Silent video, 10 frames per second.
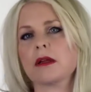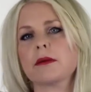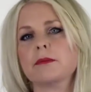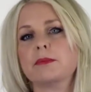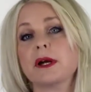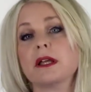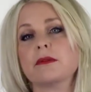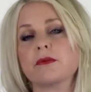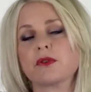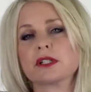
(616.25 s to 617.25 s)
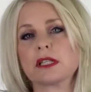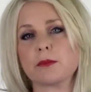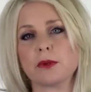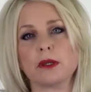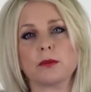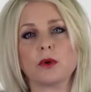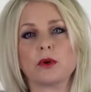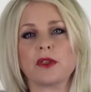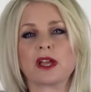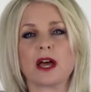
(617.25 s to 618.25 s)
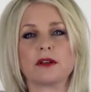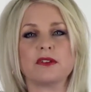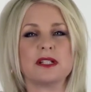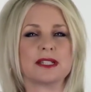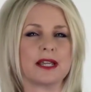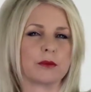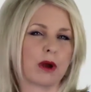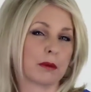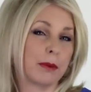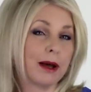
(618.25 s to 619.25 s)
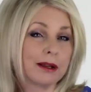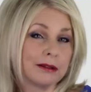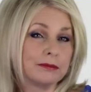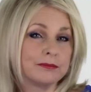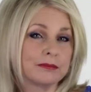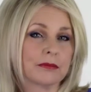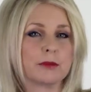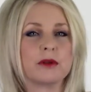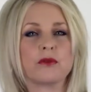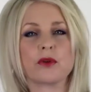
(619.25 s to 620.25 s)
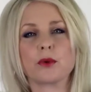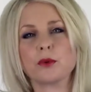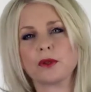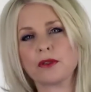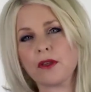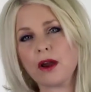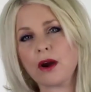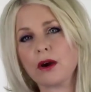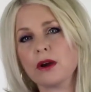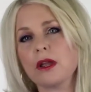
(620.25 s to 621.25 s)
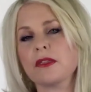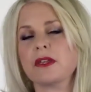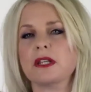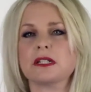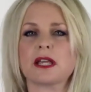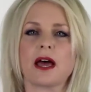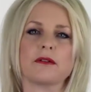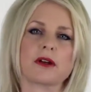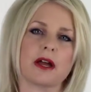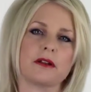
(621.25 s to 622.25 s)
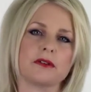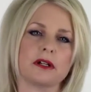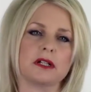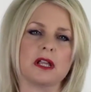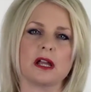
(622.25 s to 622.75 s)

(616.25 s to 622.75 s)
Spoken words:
But for some people, they kind of need to hit rock bottom before they're really there. They need to have kind of a